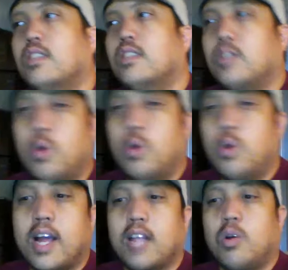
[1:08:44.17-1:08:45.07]
Cool, I
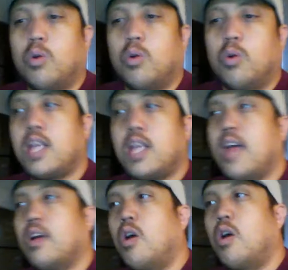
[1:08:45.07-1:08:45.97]
got the whole set.
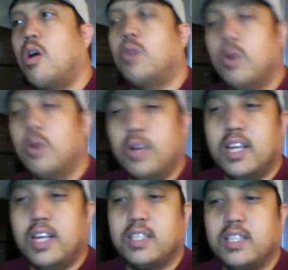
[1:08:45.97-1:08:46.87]
Oh,
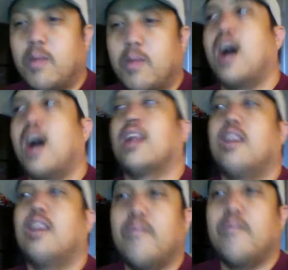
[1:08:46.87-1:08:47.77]
Goonies. Oh my God, I
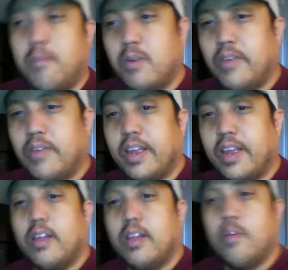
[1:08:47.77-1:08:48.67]
love that movie.
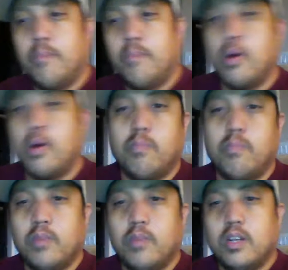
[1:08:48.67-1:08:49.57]
Boom.
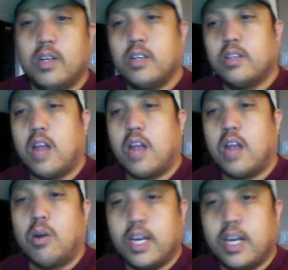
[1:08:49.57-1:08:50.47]
Not
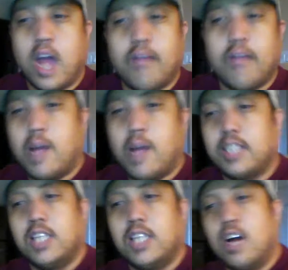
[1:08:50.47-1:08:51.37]
only did I have to buy
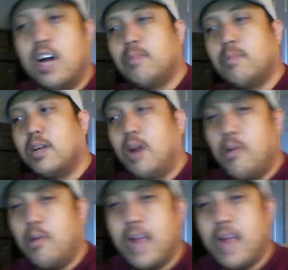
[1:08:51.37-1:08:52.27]
Chuck, but oh
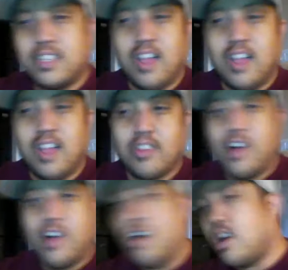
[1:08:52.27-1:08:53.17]
man, Sloth.
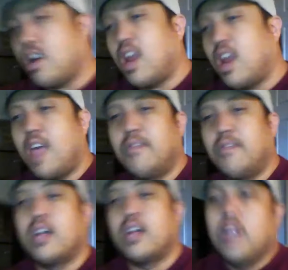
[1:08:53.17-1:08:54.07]
Oh, gotta have Data.
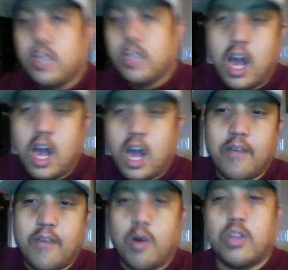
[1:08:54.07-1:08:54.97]
You gotta have all
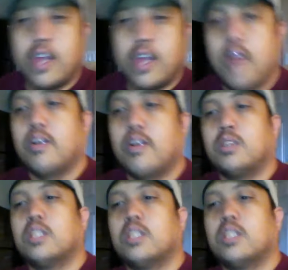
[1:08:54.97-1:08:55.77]
the characters. And so